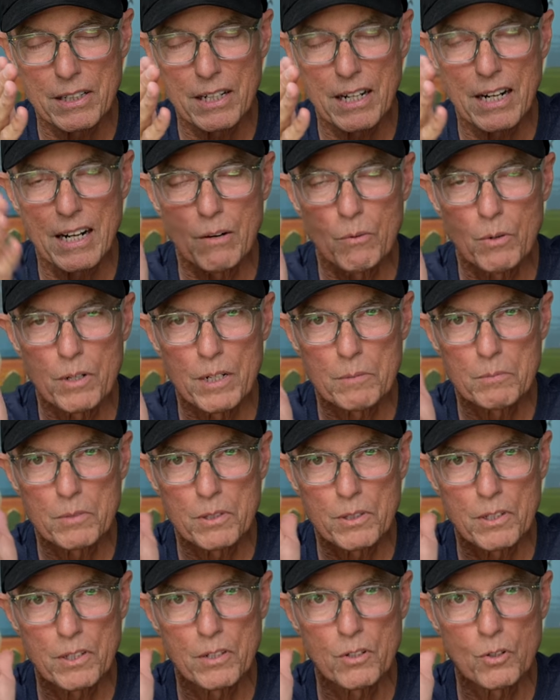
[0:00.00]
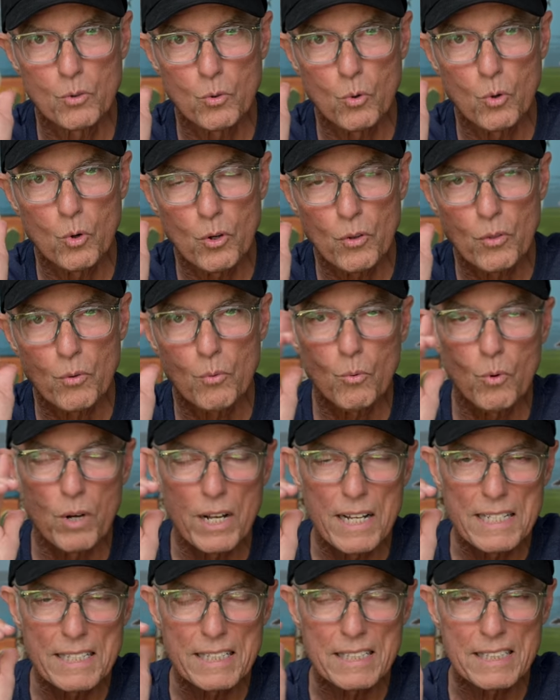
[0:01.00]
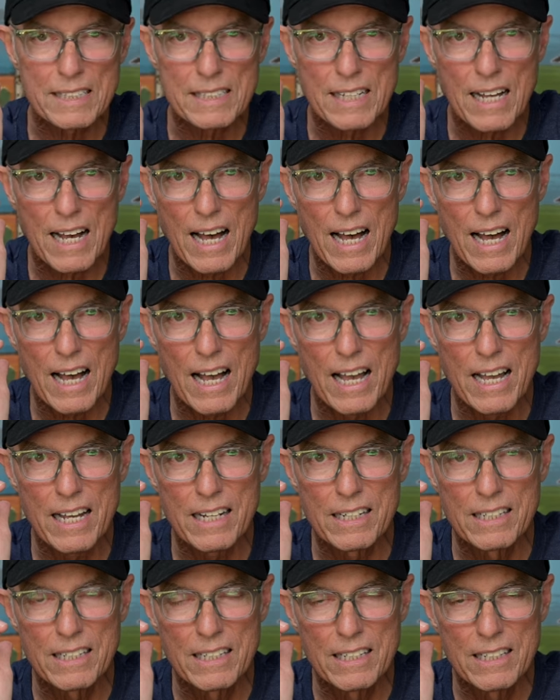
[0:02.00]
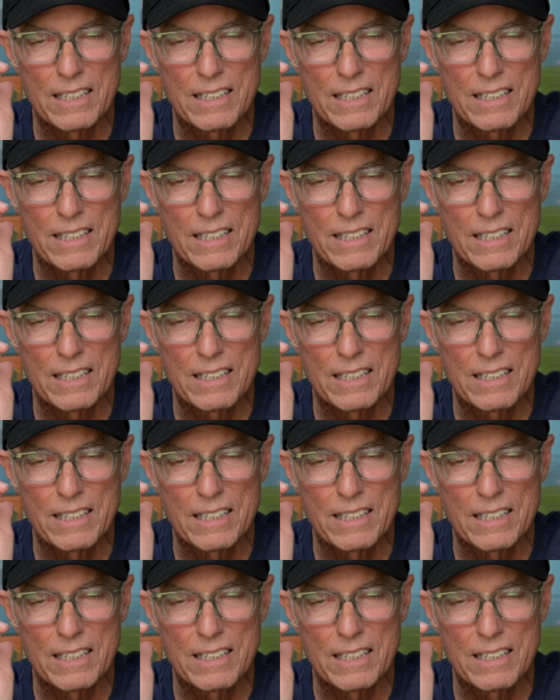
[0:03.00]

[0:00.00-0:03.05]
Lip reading: And I went up to the northwest side,